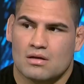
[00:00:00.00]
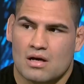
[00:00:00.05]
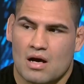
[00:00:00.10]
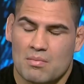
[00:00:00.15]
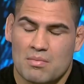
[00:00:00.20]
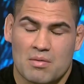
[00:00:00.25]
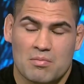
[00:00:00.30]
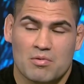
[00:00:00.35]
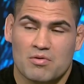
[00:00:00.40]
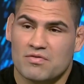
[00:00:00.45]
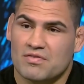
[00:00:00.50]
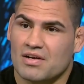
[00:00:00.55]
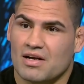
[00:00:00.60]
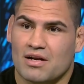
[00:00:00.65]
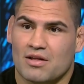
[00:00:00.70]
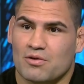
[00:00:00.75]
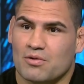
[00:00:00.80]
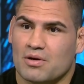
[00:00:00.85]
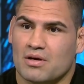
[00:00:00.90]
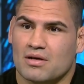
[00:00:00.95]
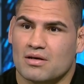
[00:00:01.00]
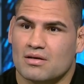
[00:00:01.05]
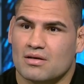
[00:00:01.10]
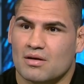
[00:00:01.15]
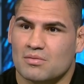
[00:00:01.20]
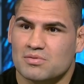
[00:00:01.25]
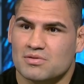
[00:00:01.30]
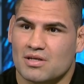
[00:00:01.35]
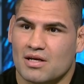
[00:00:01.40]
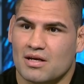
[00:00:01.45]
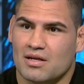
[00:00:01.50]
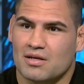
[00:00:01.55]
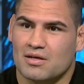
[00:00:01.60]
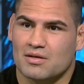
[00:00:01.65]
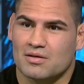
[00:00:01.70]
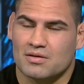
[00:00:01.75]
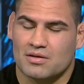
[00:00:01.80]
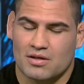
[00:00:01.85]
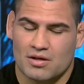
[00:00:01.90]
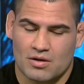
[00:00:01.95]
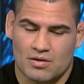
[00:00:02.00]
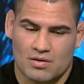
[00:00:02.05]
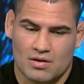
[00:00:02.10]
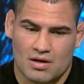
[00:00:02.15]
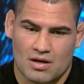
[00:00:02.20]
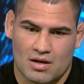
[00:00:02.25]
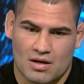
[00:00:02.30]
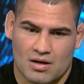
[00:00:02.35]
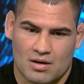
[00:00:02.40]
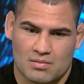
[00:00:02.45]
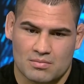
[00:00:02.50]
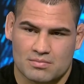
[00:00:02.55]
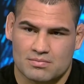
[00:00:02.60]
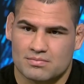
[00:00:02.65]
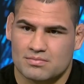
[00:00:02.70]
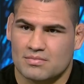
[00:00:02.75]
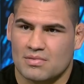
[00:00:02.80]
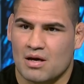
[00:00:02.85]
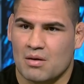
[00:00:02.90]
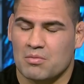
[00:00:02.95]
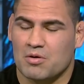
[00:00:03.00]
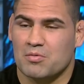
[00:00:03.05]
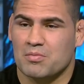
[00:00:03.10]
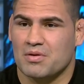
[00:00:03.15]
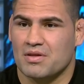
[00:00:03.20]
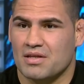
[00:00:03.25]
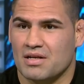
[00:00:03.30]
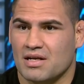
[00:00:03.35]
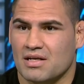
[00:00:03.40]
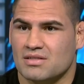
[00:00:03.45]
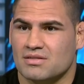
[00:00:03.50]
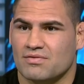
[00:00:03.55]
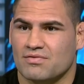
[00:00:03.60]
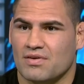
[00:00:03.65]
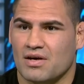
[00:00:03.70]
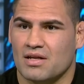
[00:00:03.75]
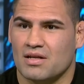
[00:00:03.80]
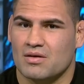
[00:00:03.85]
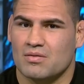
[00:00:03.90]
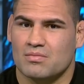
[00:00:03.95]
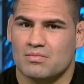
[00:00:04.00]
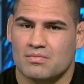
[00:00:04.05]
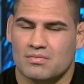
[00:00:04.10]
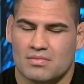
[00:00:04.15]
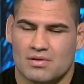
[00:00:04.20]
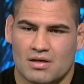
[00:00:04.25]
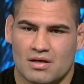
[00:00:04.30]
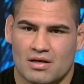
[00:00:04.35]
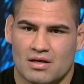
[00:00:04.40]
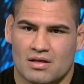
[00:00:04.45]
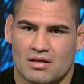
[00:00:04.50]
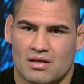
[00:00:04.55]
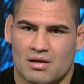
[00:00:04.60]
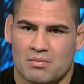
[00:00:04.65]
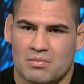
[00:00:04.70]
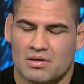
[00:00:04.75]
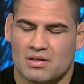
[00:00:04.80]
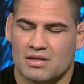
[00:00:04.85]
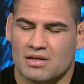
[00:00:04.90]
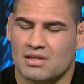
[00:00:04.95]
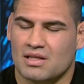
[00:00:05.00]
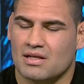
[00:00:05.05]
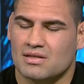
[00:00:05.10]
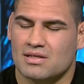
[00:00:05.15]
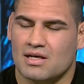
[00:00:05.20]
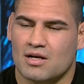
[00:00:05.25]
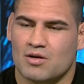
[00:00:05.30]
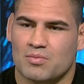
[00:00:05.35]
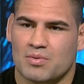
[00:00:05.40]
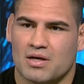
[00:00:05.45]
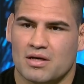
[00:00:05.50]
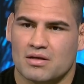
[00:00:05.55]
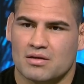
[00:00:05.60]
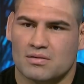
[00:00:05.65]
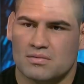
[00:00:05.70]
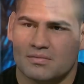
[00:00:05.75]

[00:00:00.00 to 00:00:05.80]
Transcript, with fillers: I'm not moving out of the way. I'm staying here. You know, um, I'm going to be the next to fight him, and I'm going to get that title back.